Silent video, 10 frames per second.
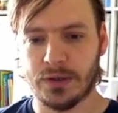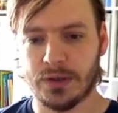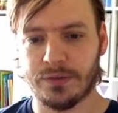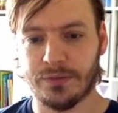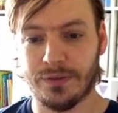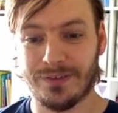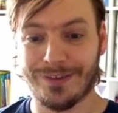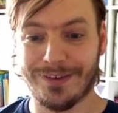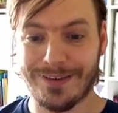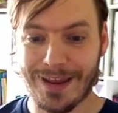So this
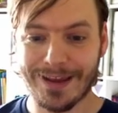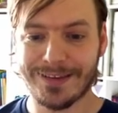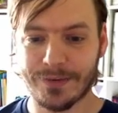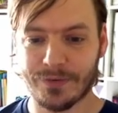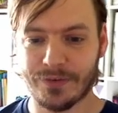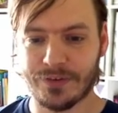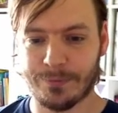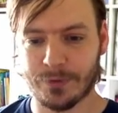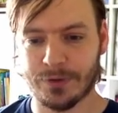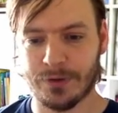is the negative
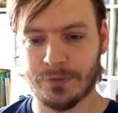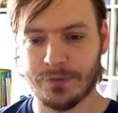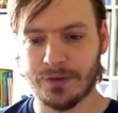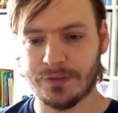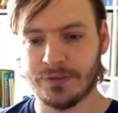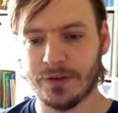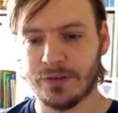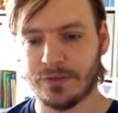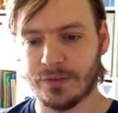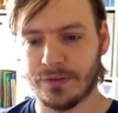reciprocal of this.
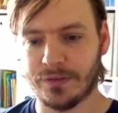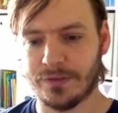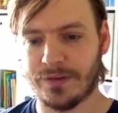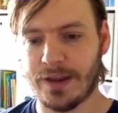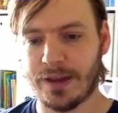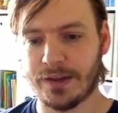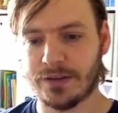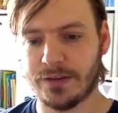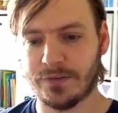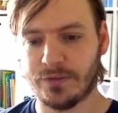So this is
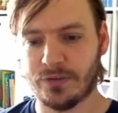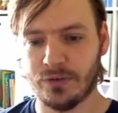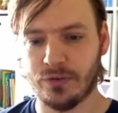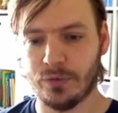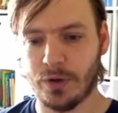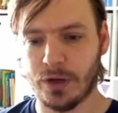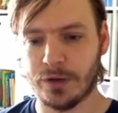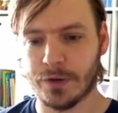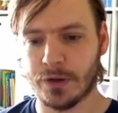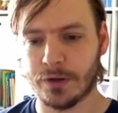negative 2
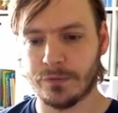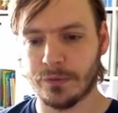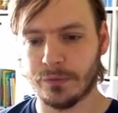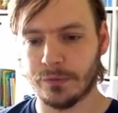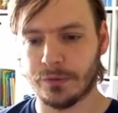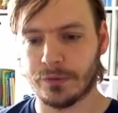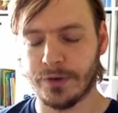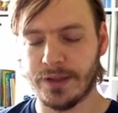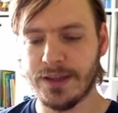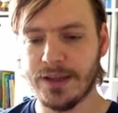over root
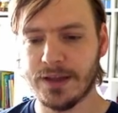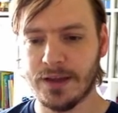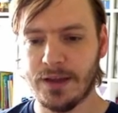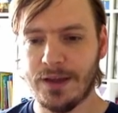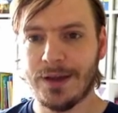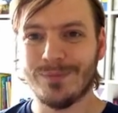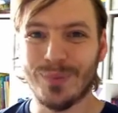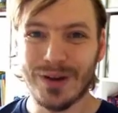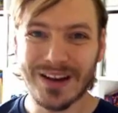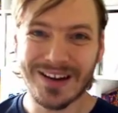3.
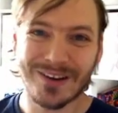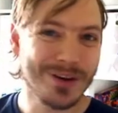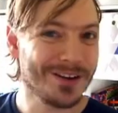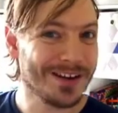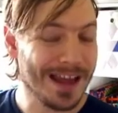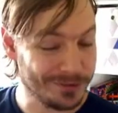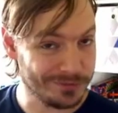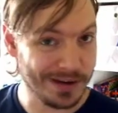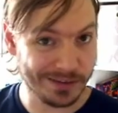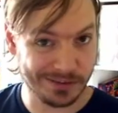But we're going to have to
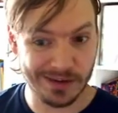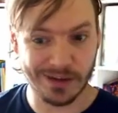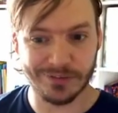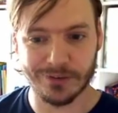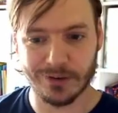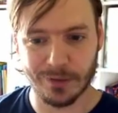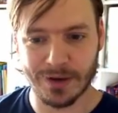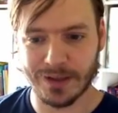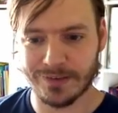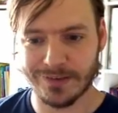rationalize the
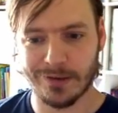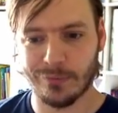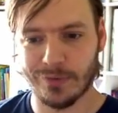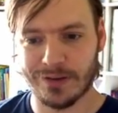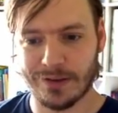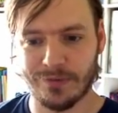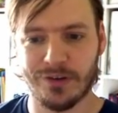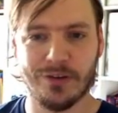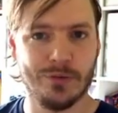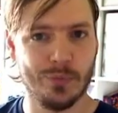denominator. We
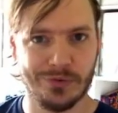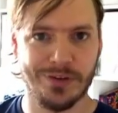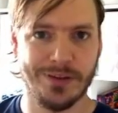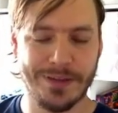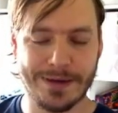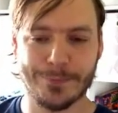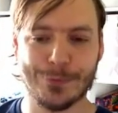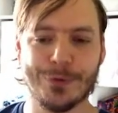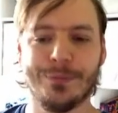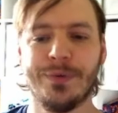definitely don't want it in that
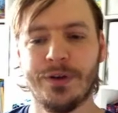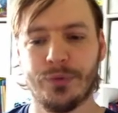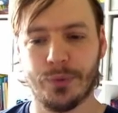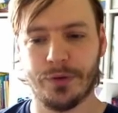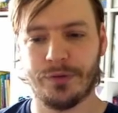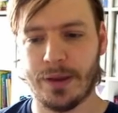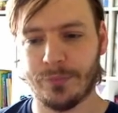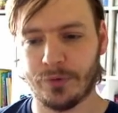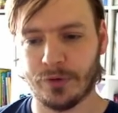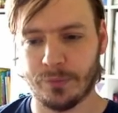form. So we're going to
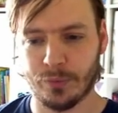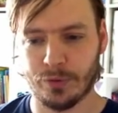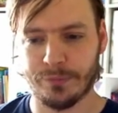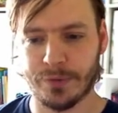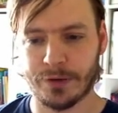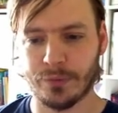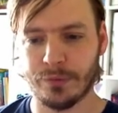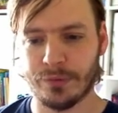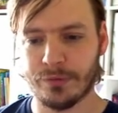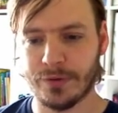times the top and bottom by
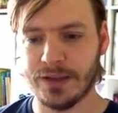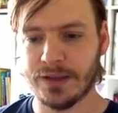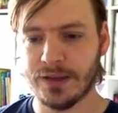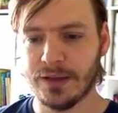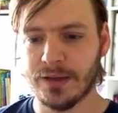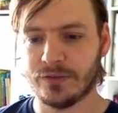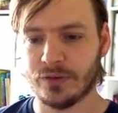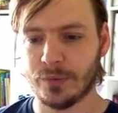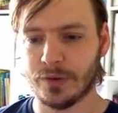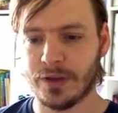root 3.
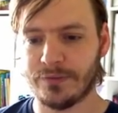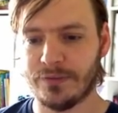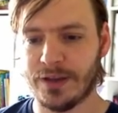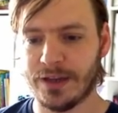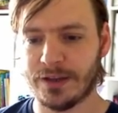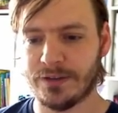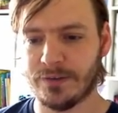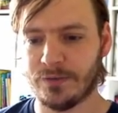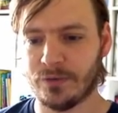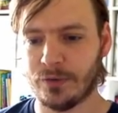So we're going to have
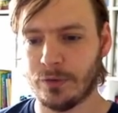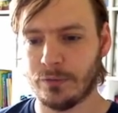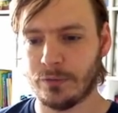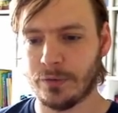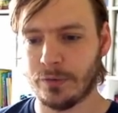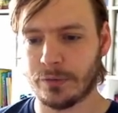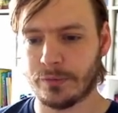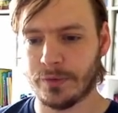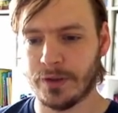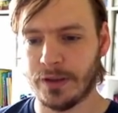negative 2 root
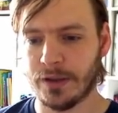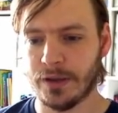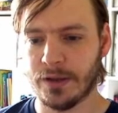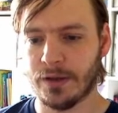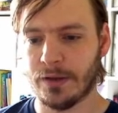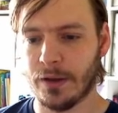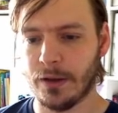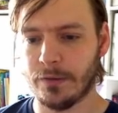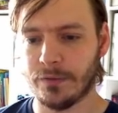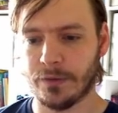3
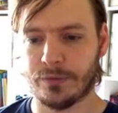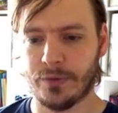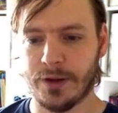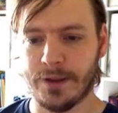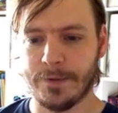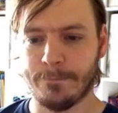over 3.